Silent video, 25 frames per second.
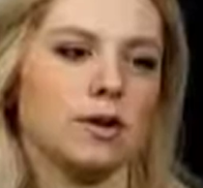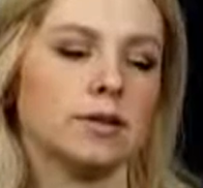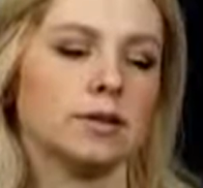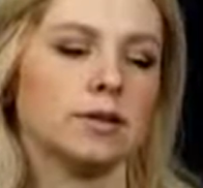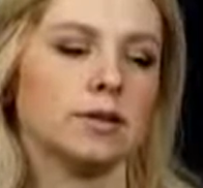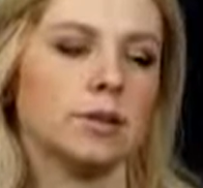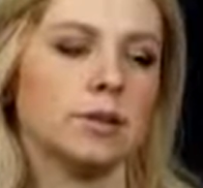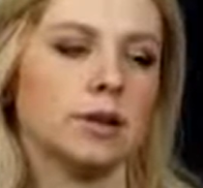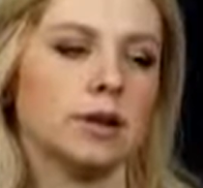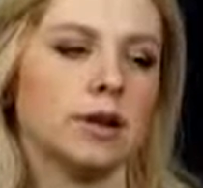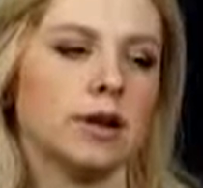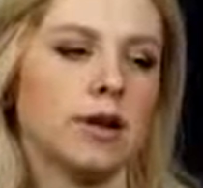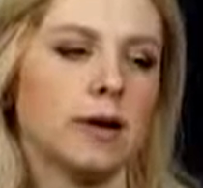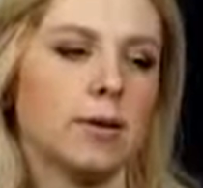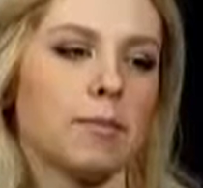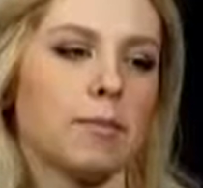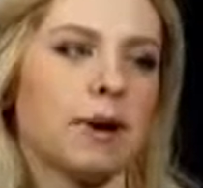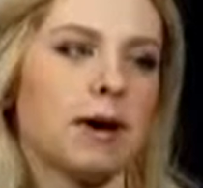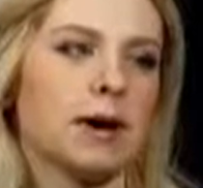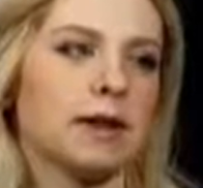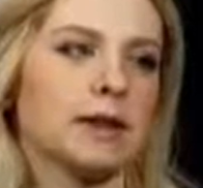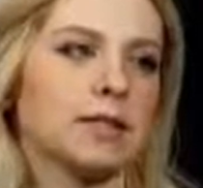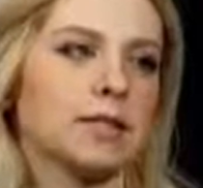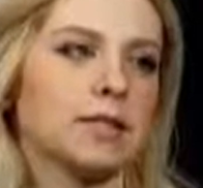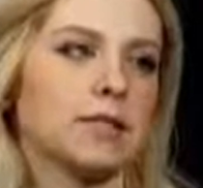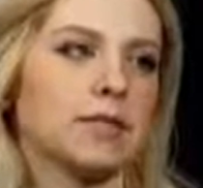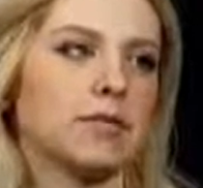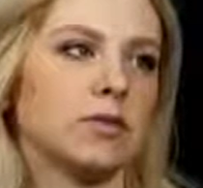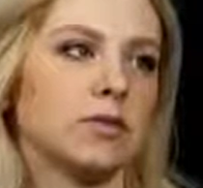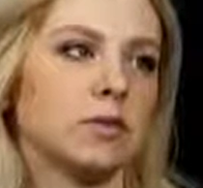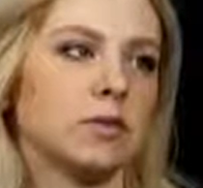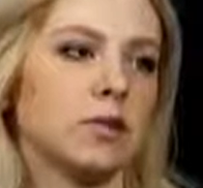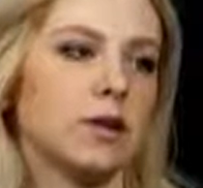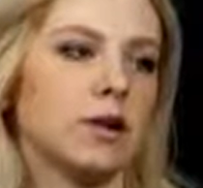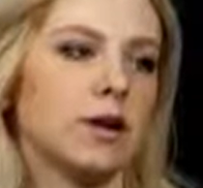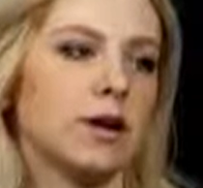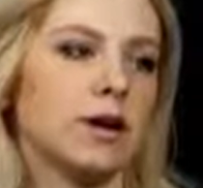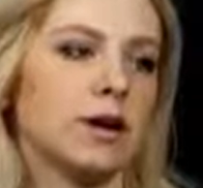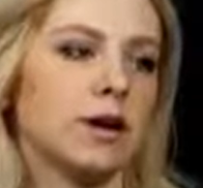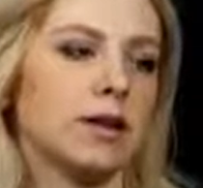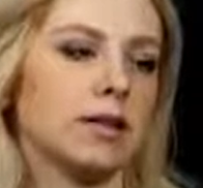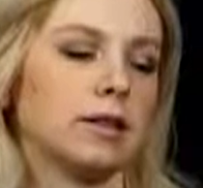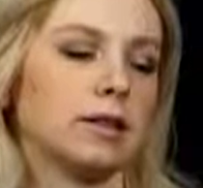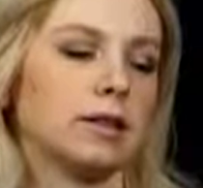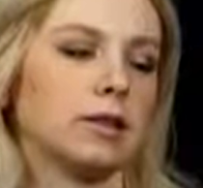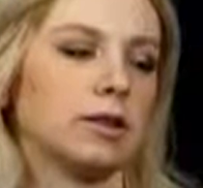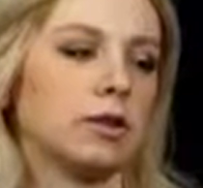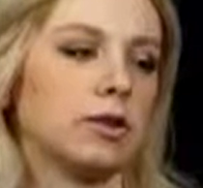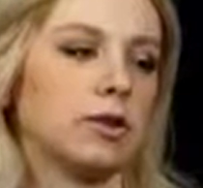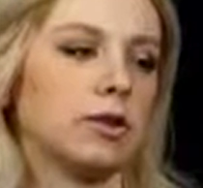So I'm looking at minus 7y
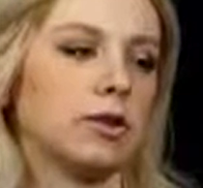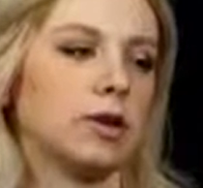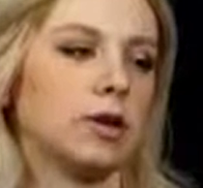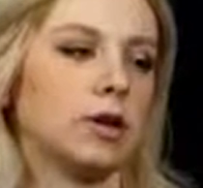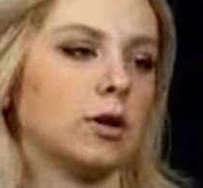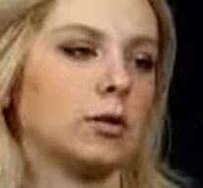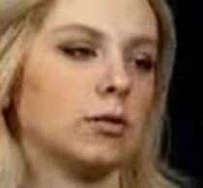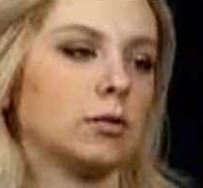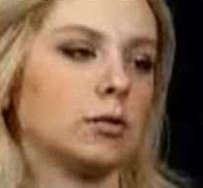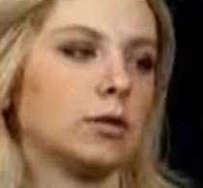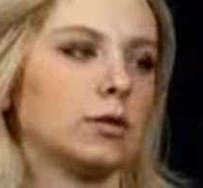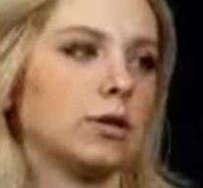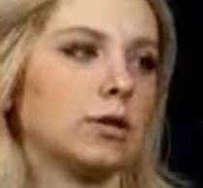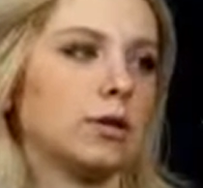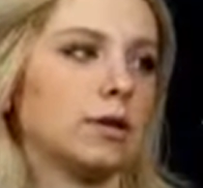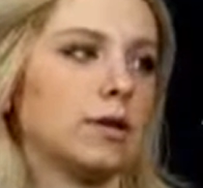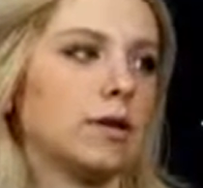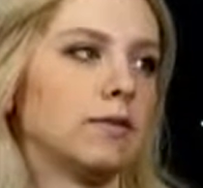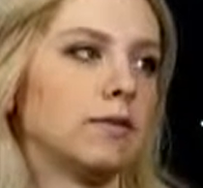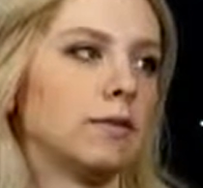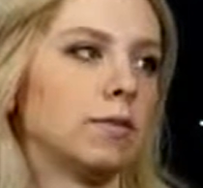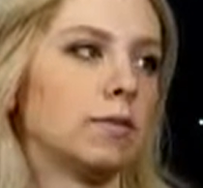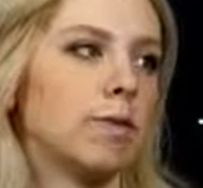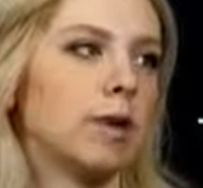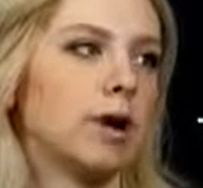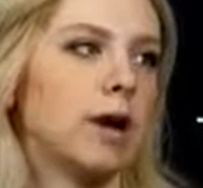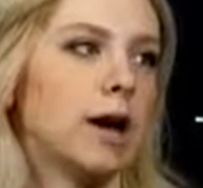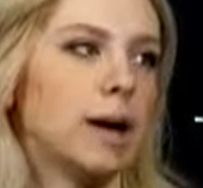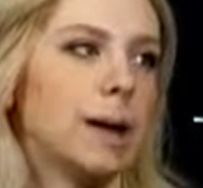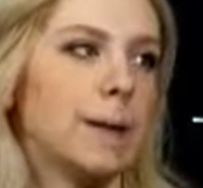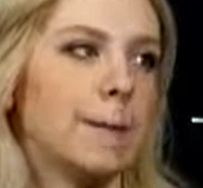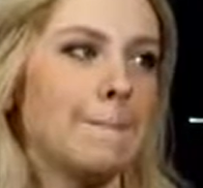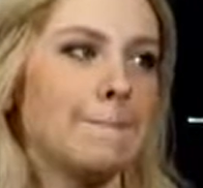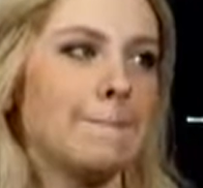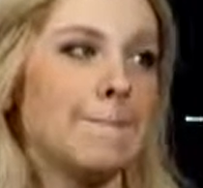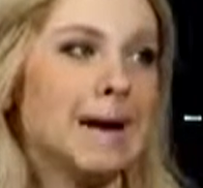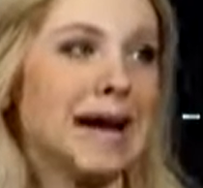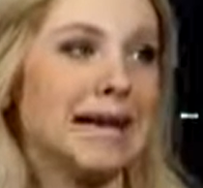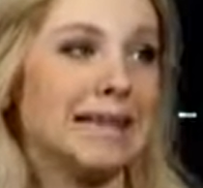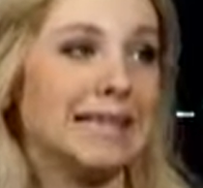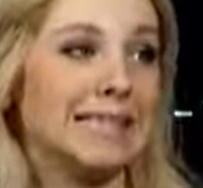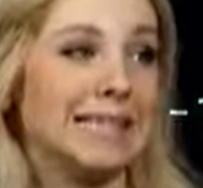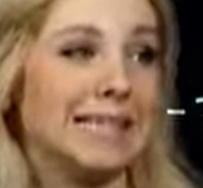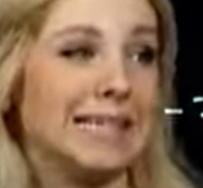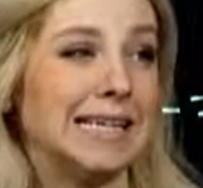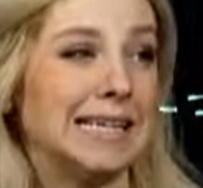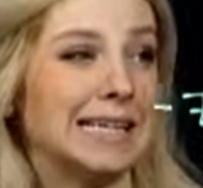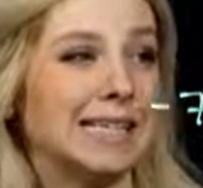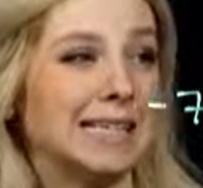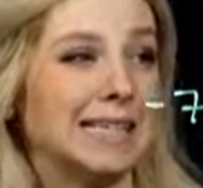less than or equal to 11y
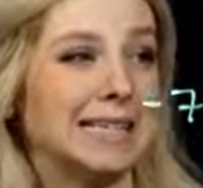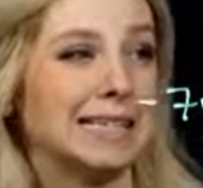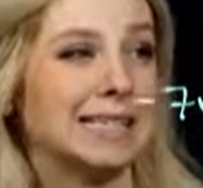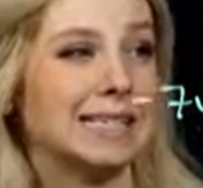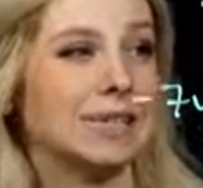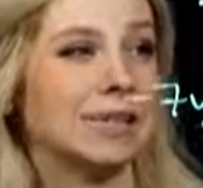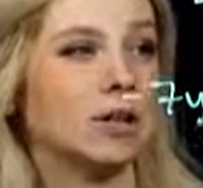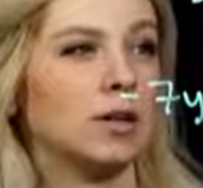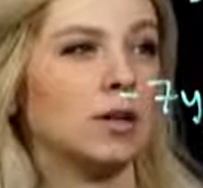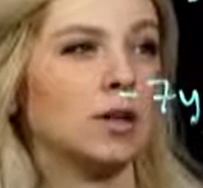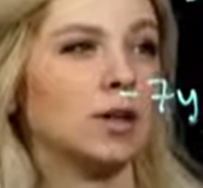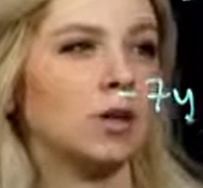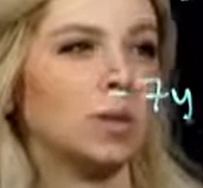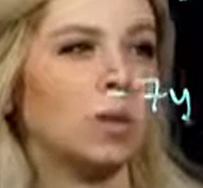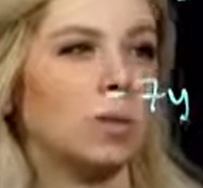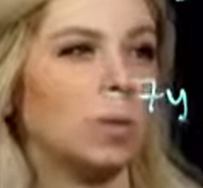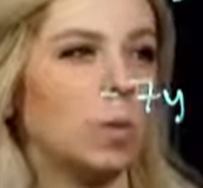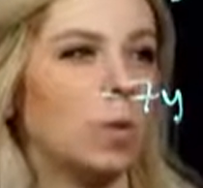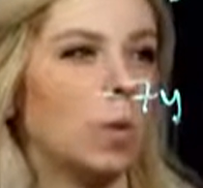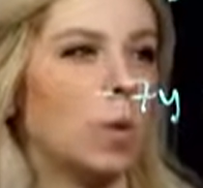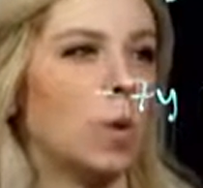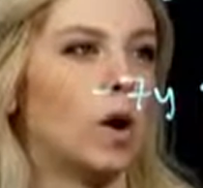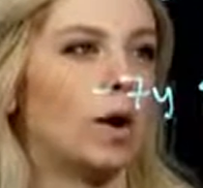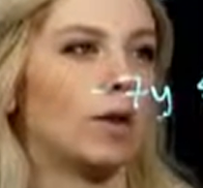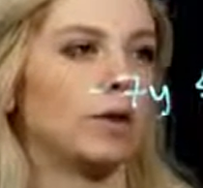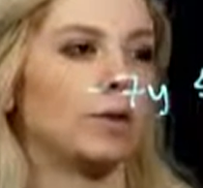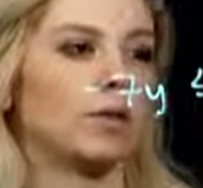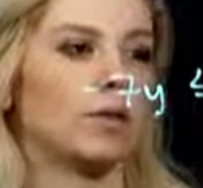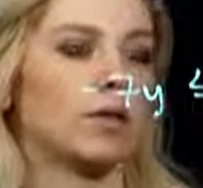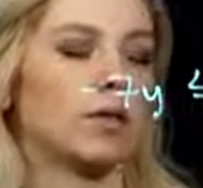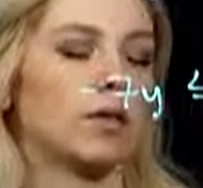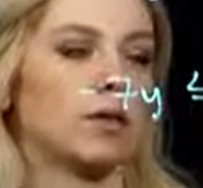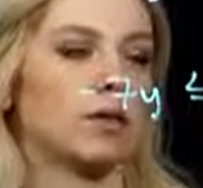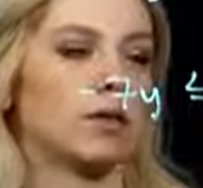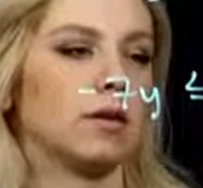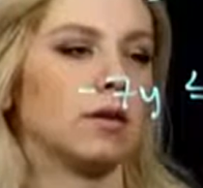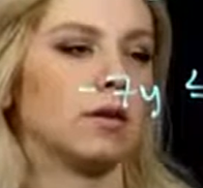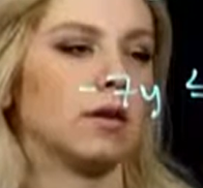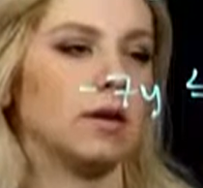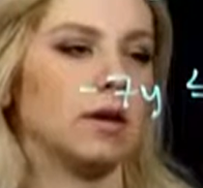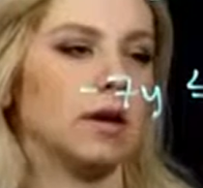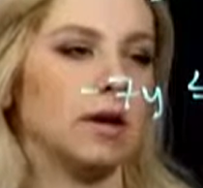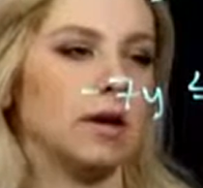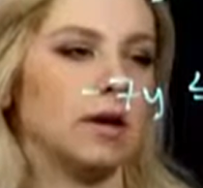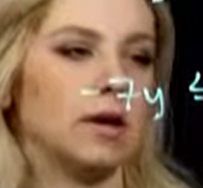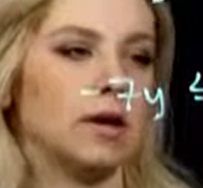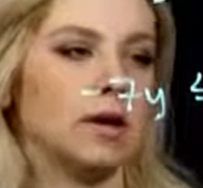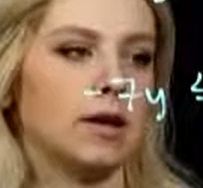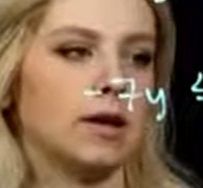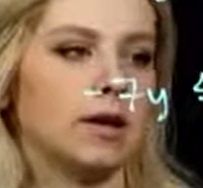minus, what,
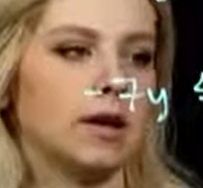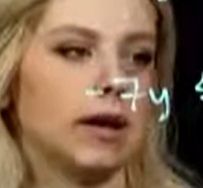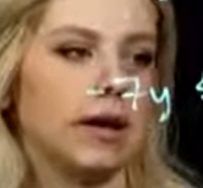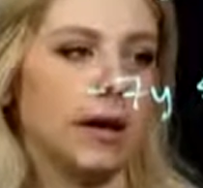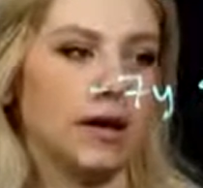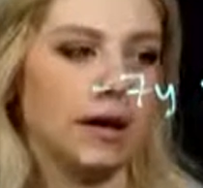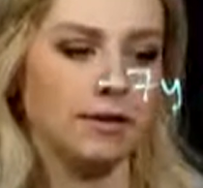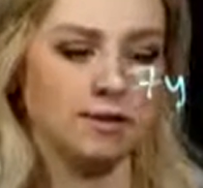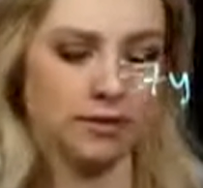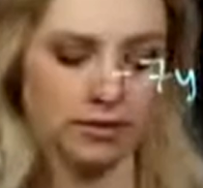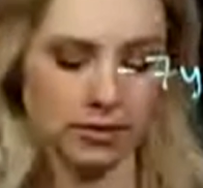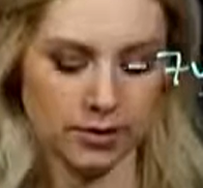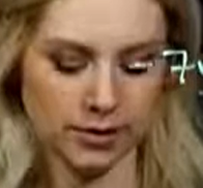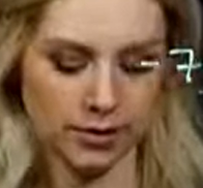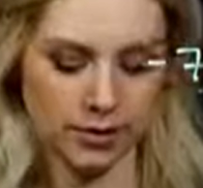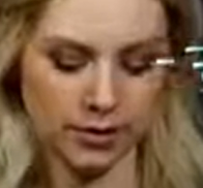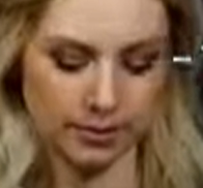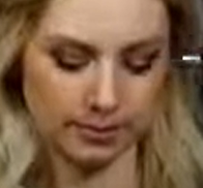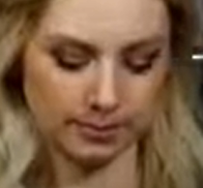38?